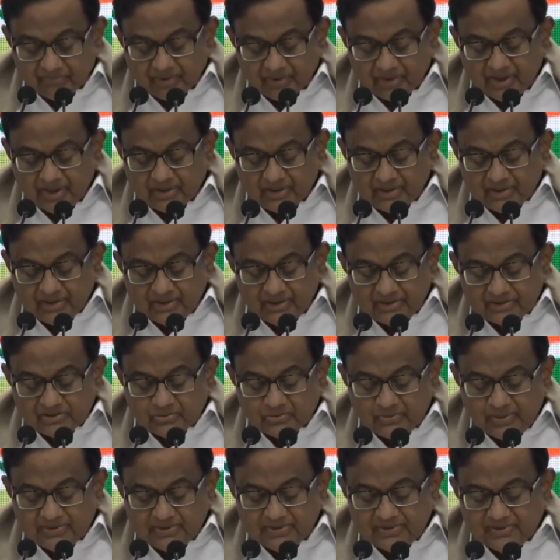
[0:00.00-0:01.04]
At least
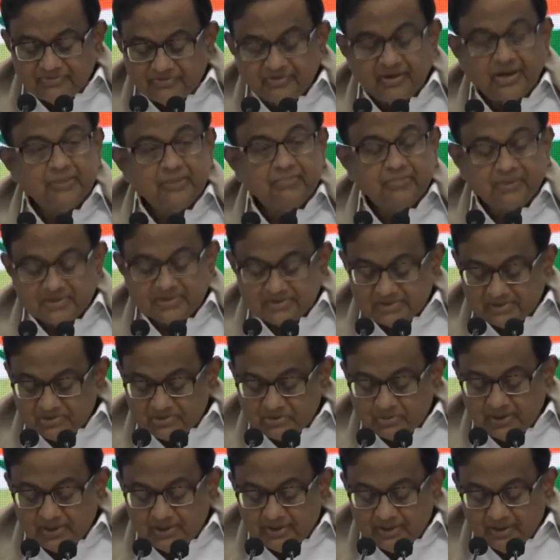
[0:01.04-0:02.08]
25 persons
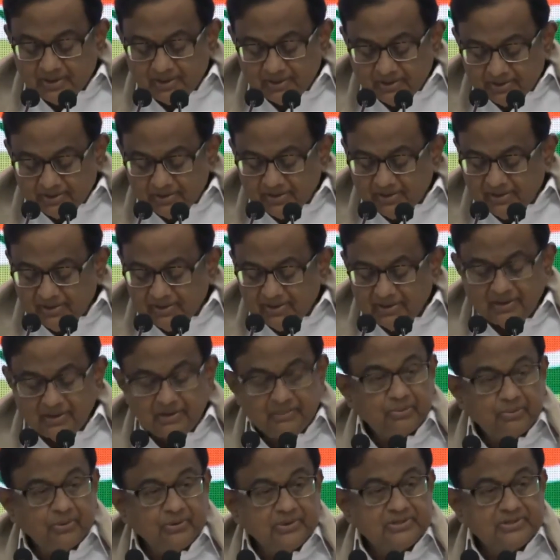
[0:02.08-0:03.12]
were killed in
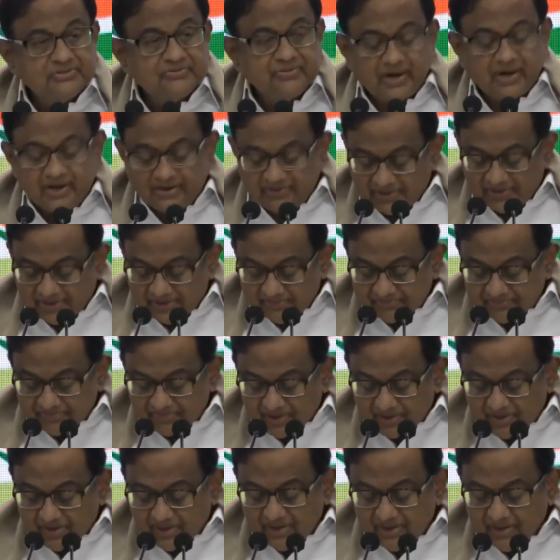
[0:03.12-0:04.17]
police firing,
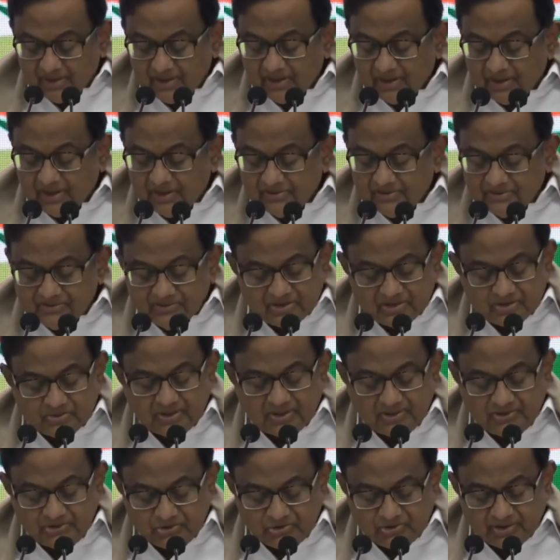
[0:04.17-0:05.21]
hundreds were
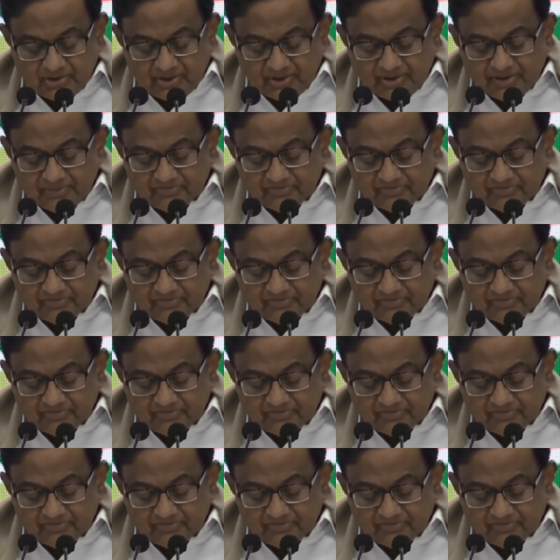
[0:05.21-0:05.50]
injured,